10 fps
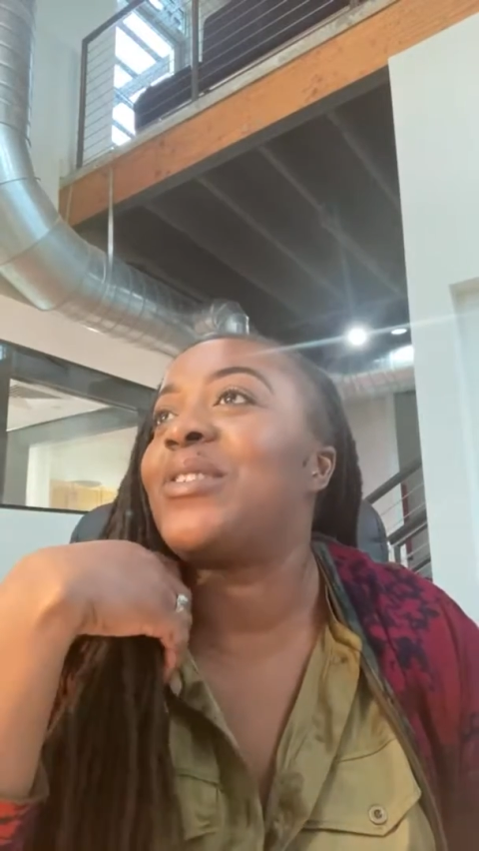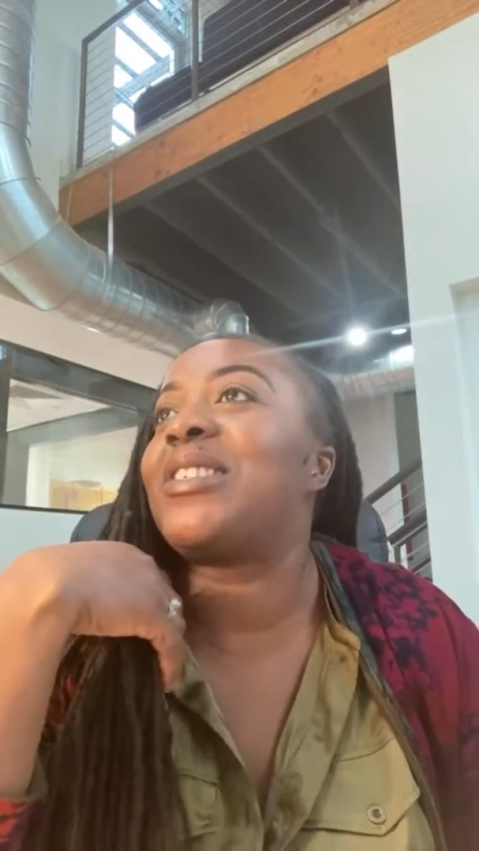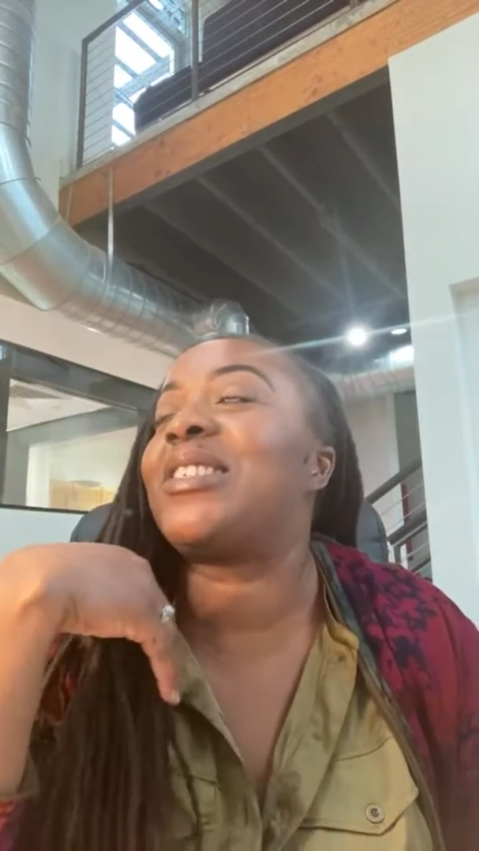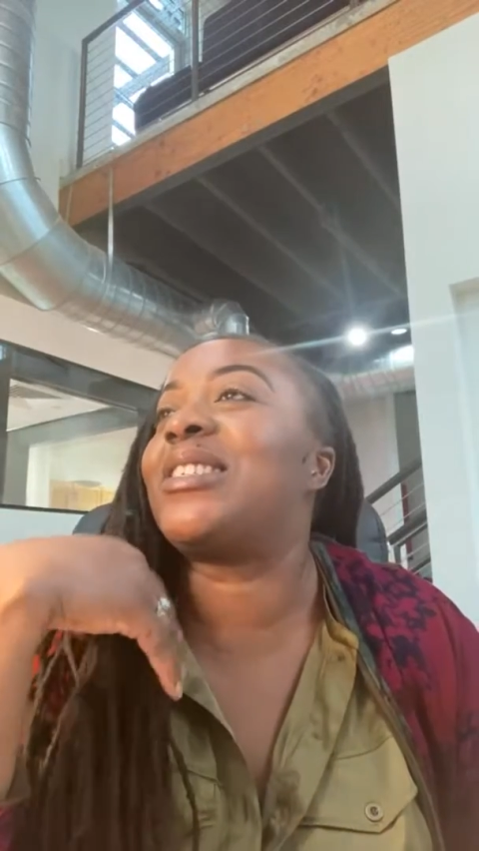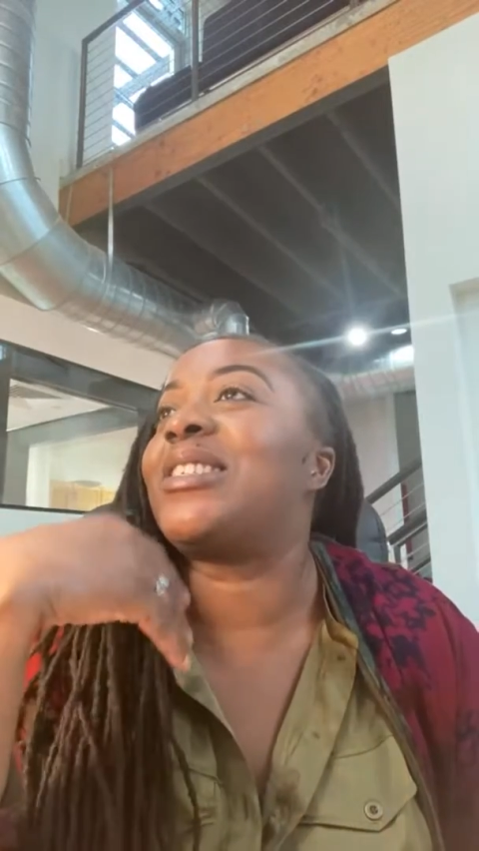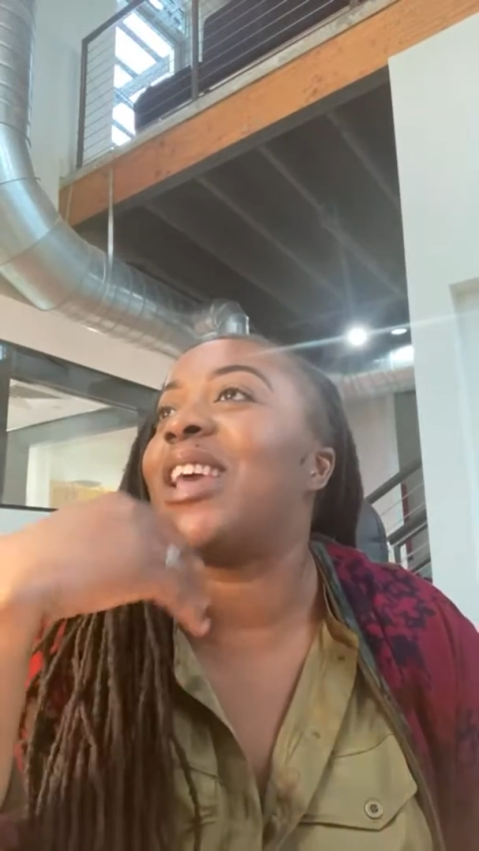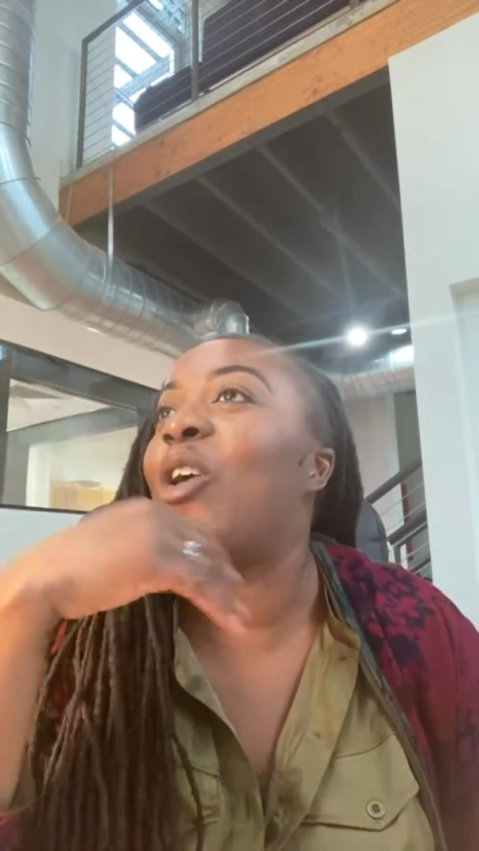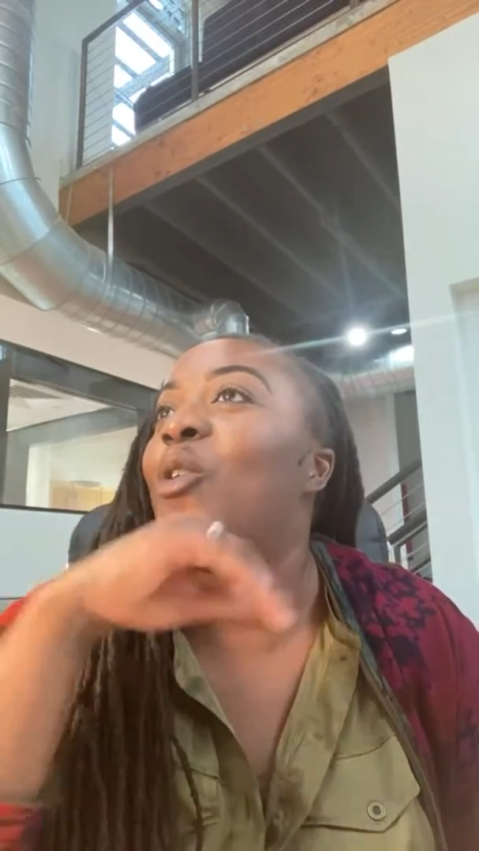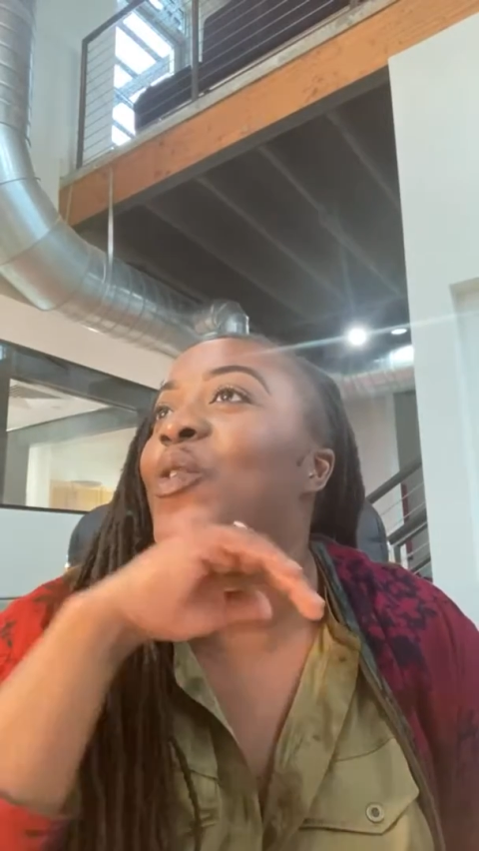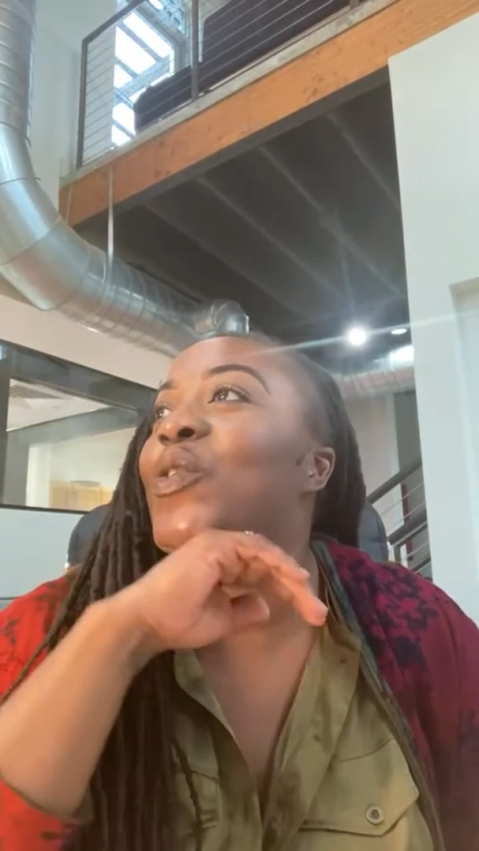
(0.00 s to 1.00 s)

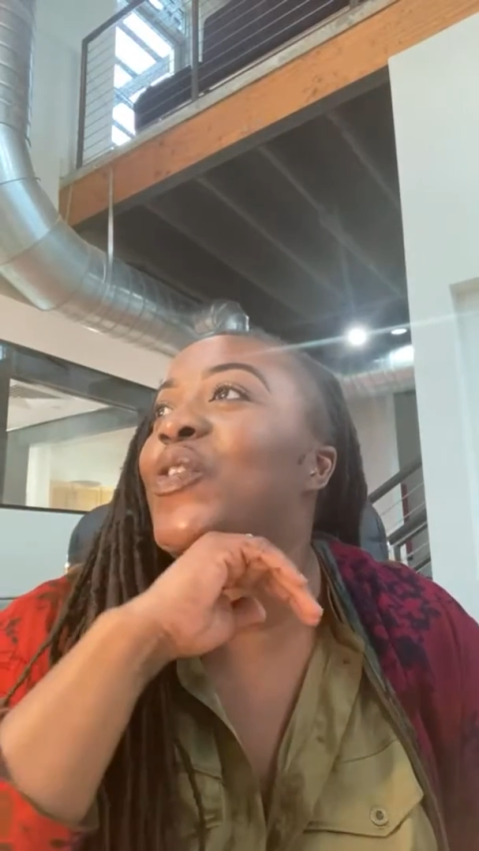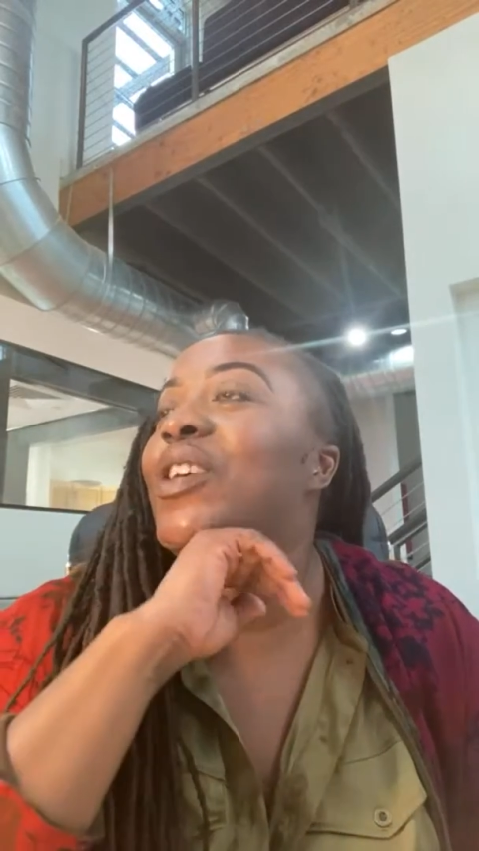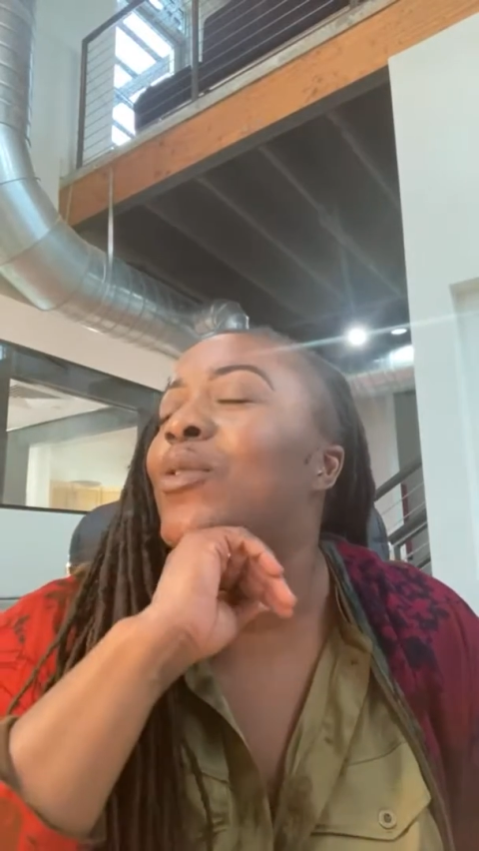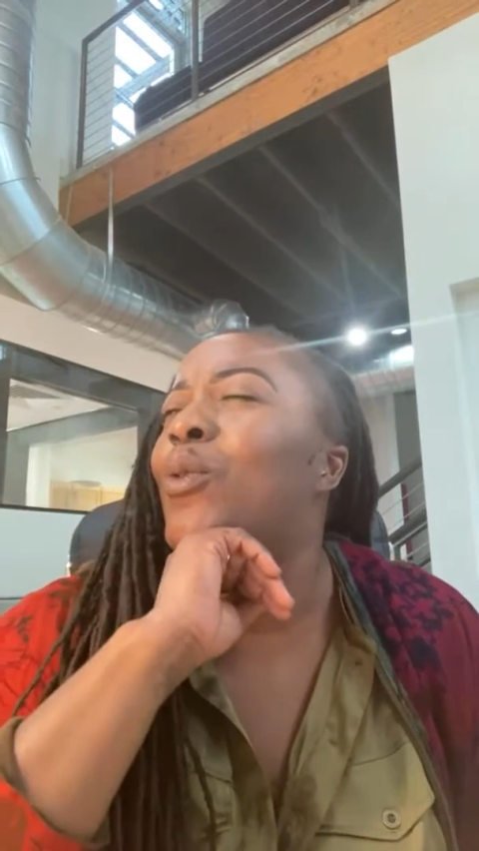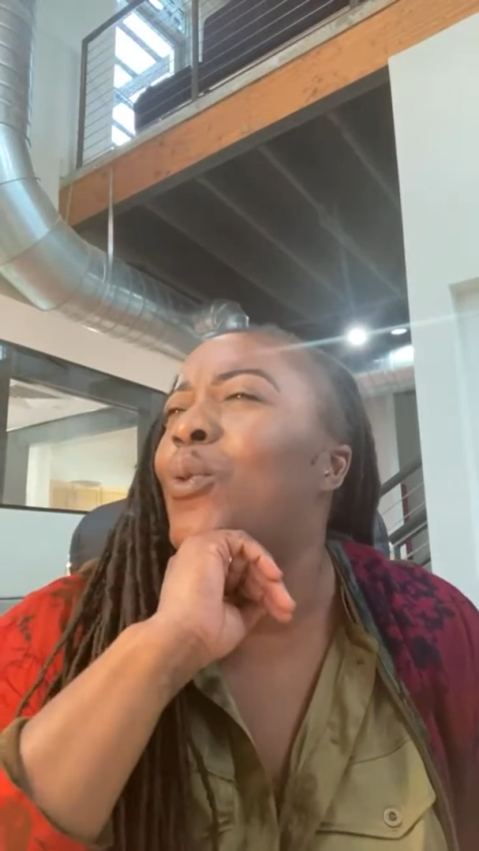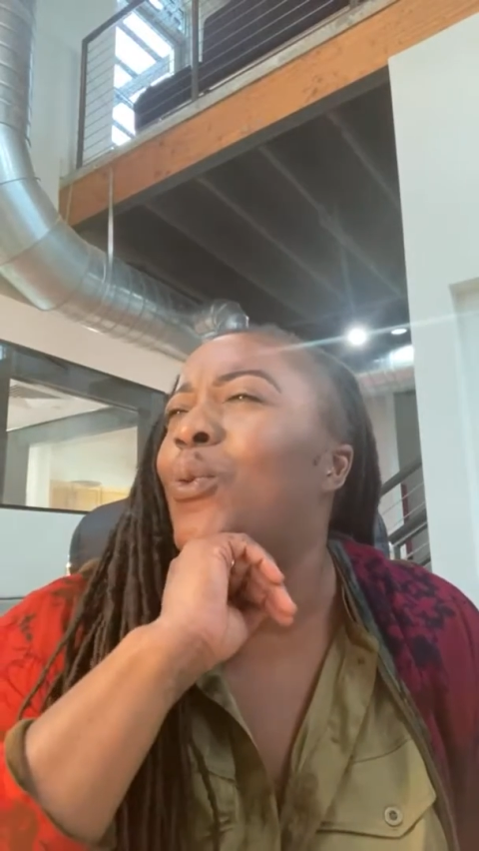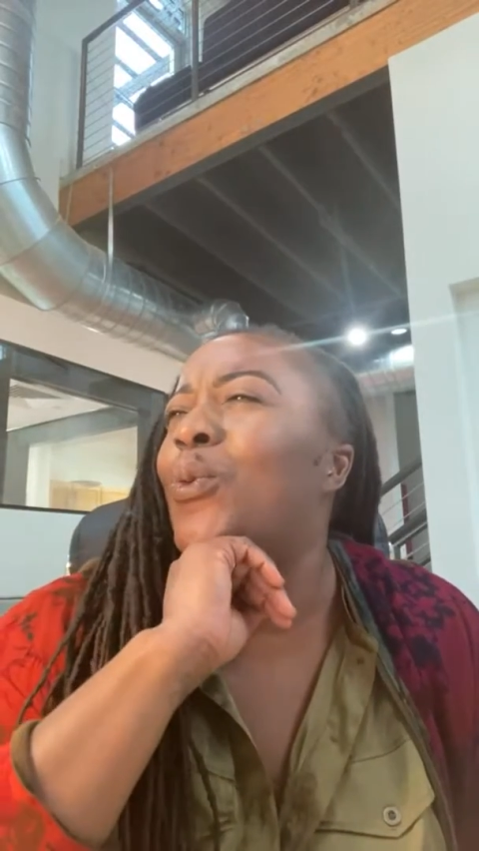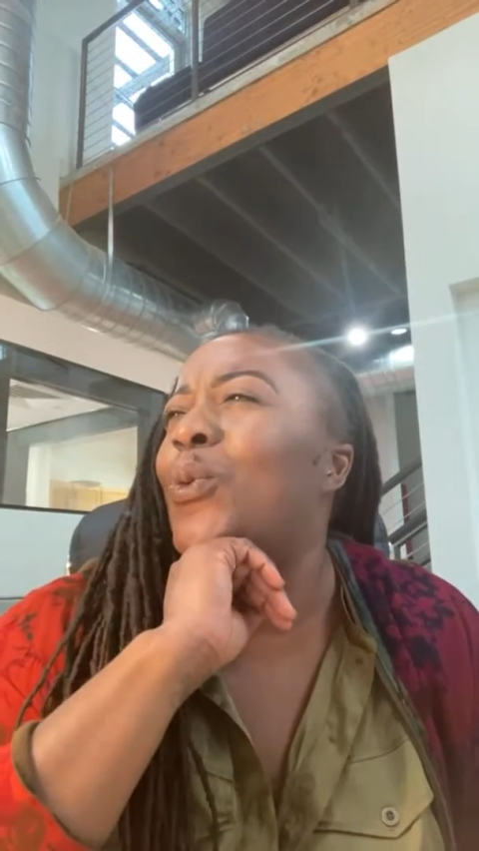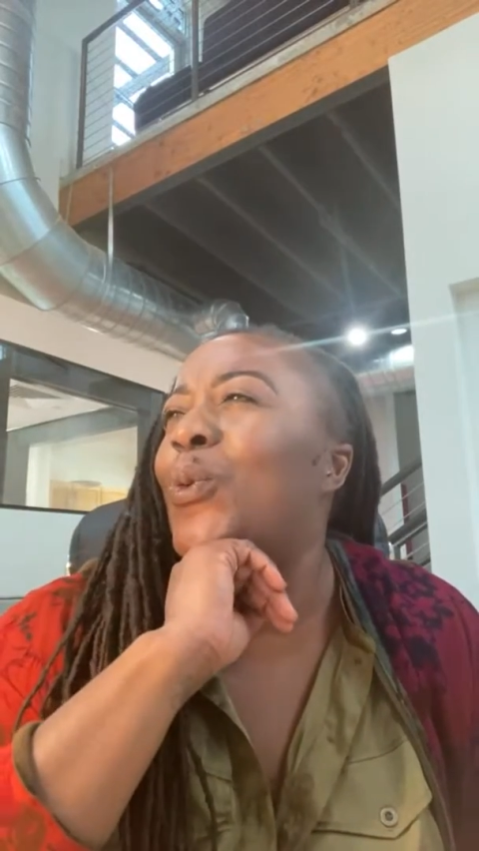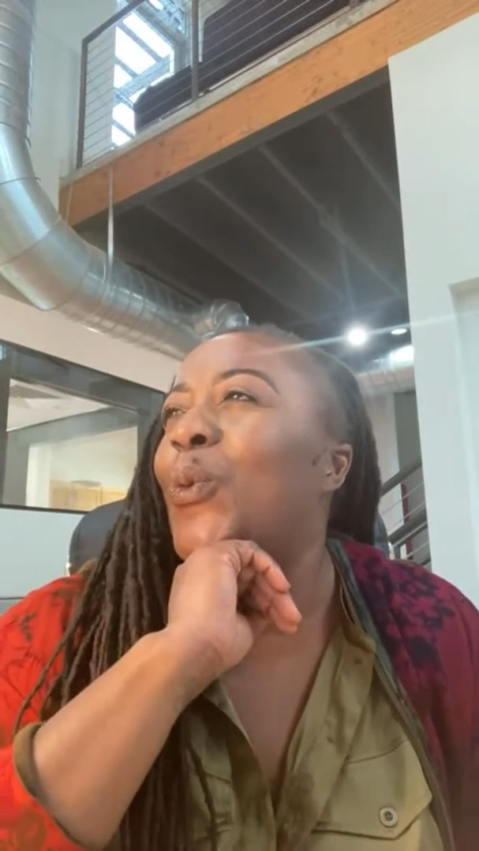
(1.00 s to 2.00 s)
self?
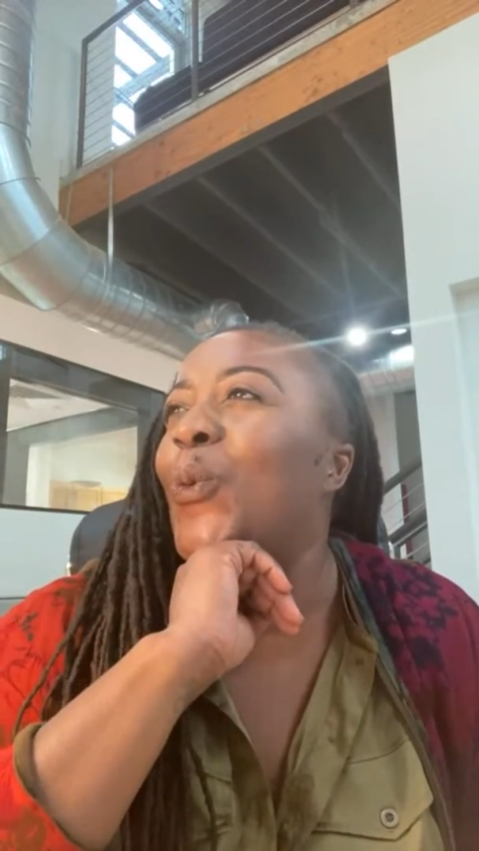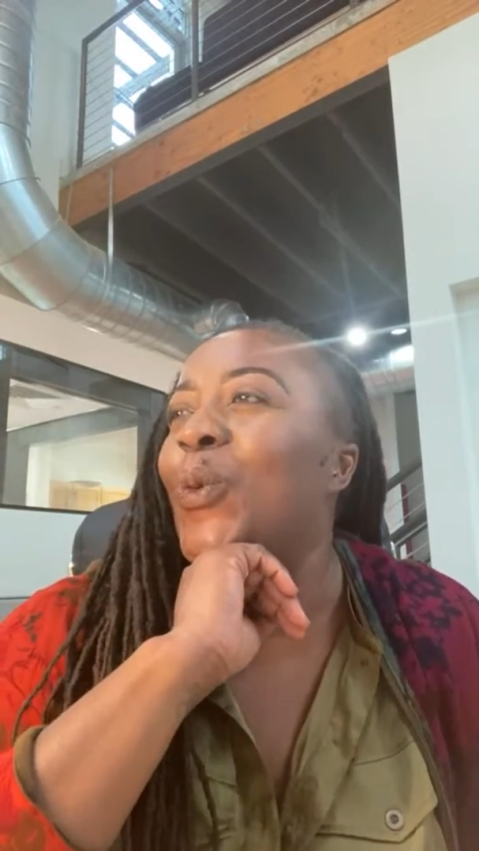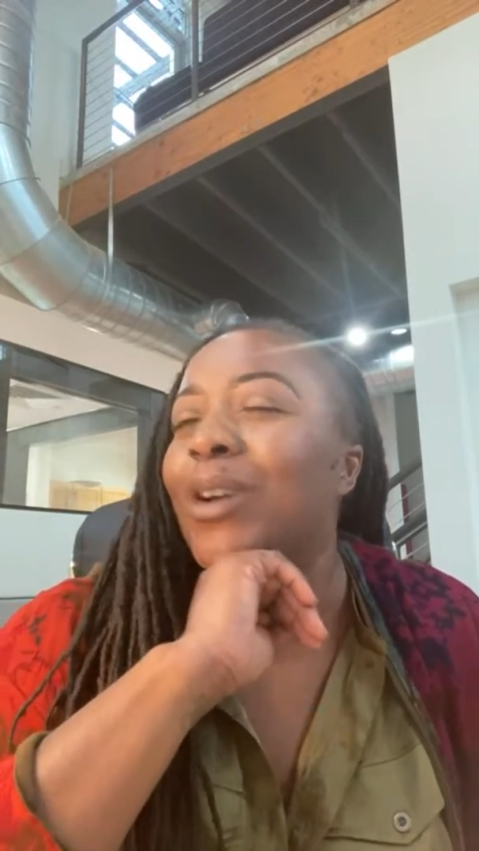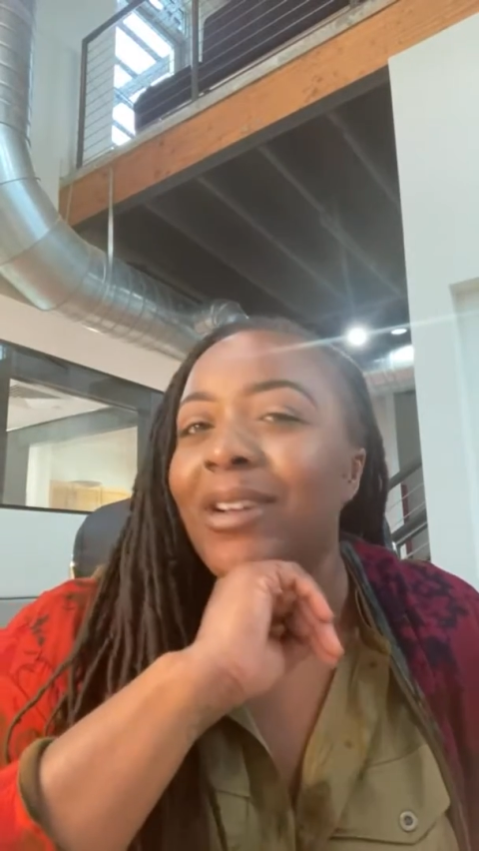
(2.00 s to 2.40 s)
Ooh.